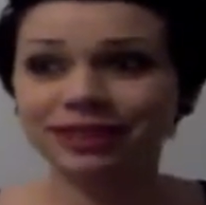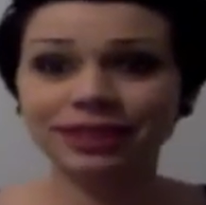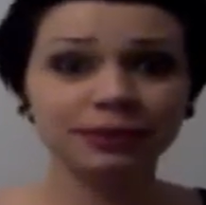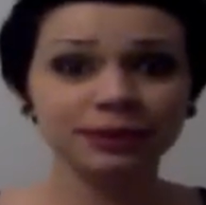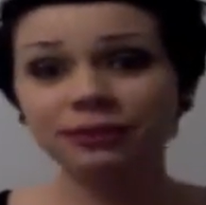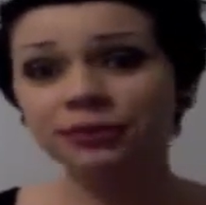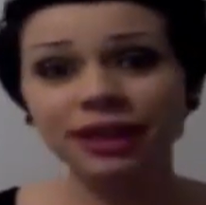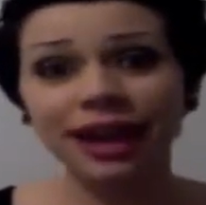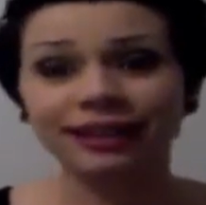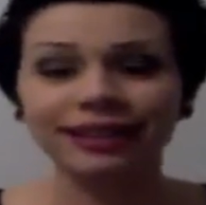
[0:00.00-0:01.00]
six months
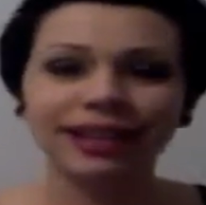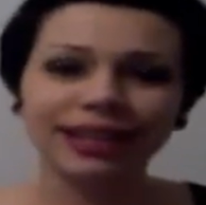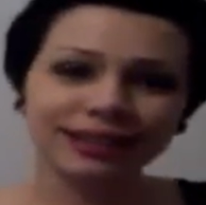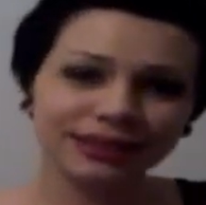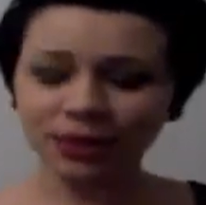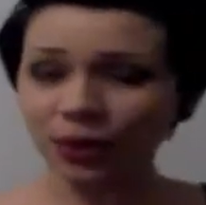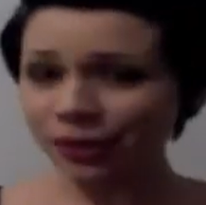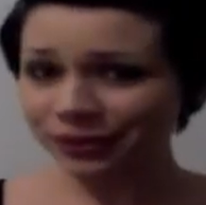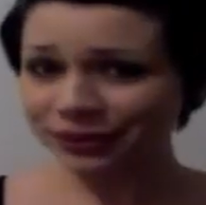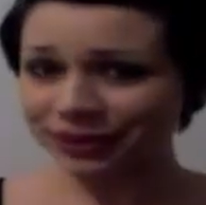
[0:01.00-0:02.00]
before that. So
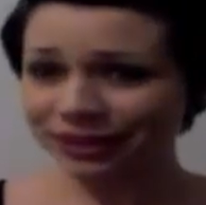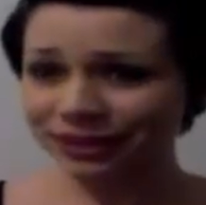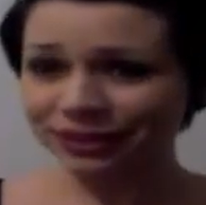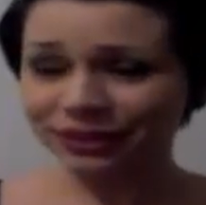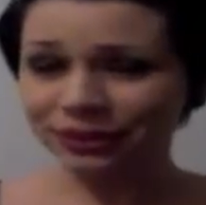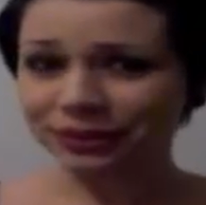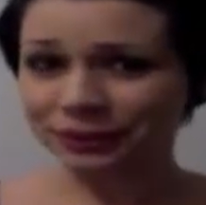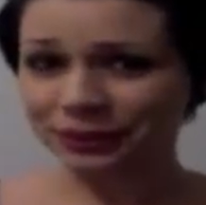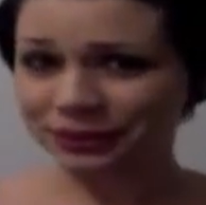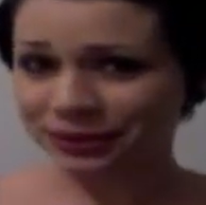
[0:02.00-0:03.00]
hopefully y'all
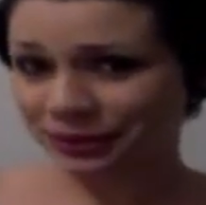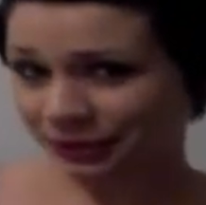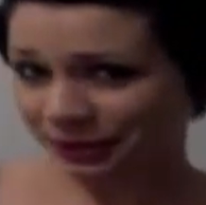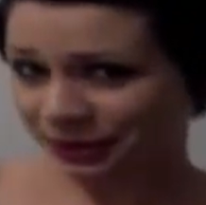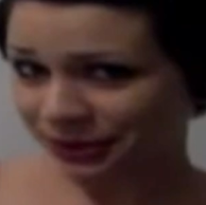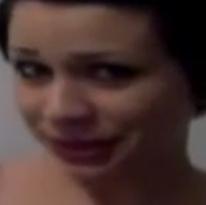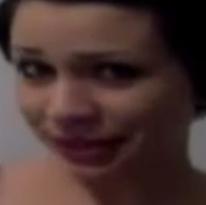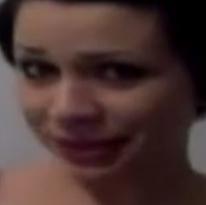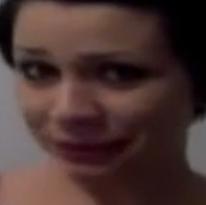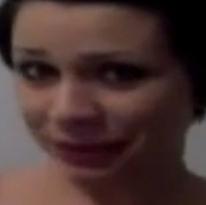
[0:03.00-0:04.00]
weren't too interested
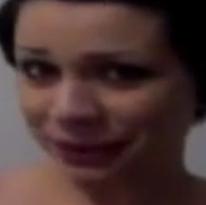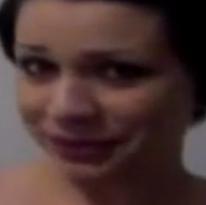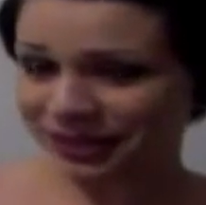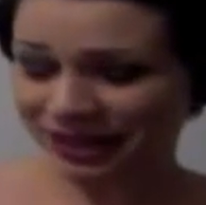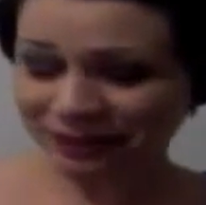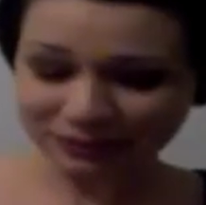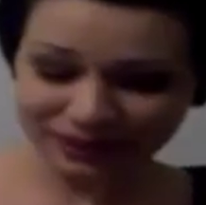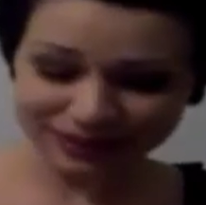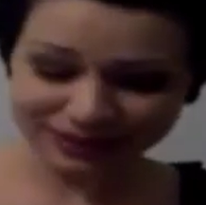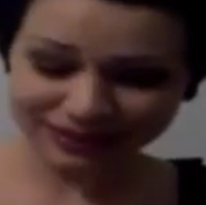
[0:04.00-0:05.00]
in what I was saying
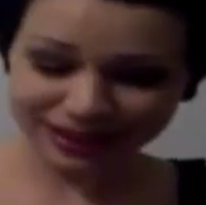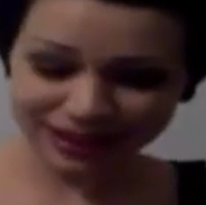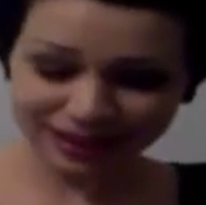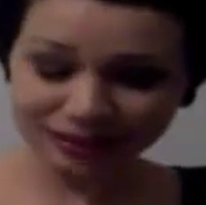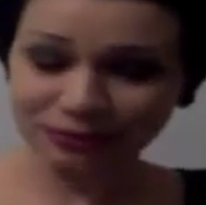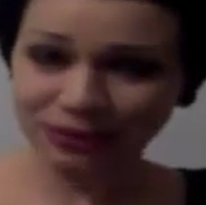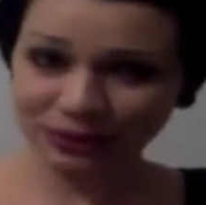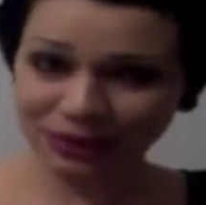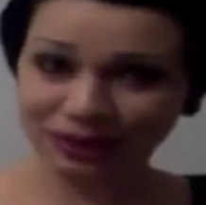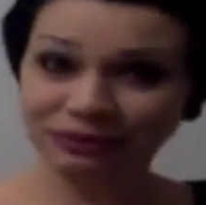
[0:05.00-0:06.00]
because I have been
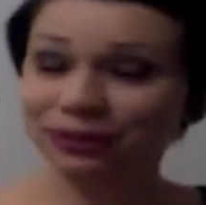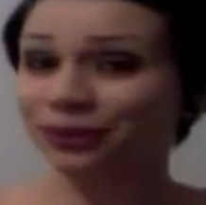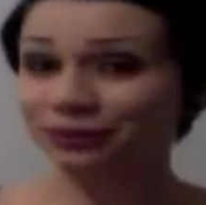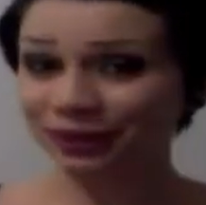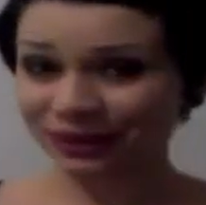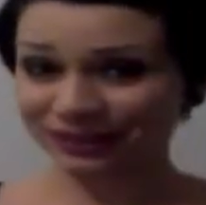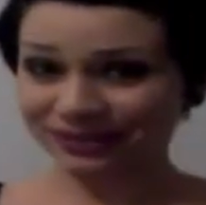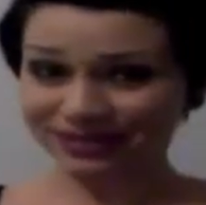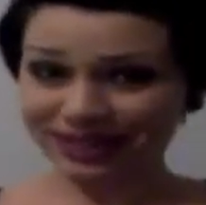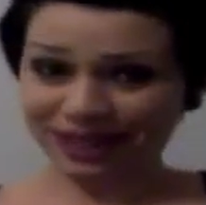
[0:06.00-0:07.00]
away for a very
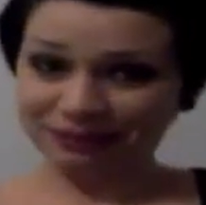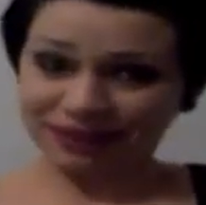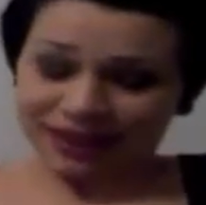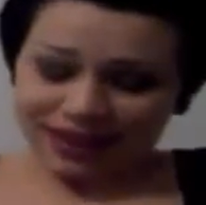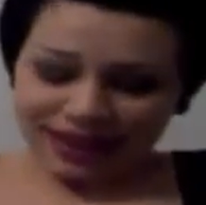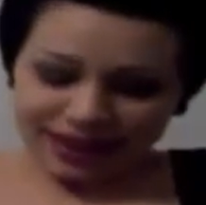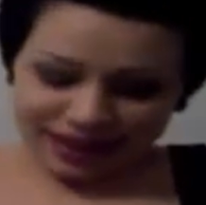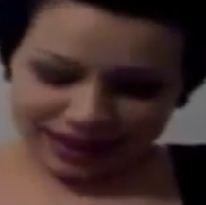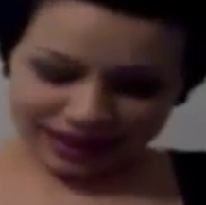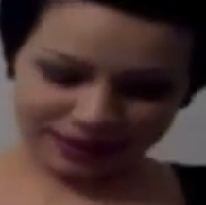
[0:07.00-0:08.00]
long time.
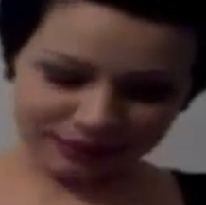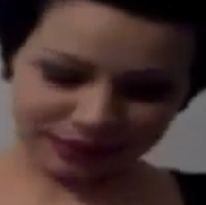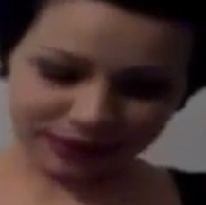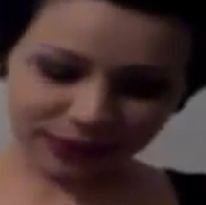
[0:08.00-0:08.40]
Um,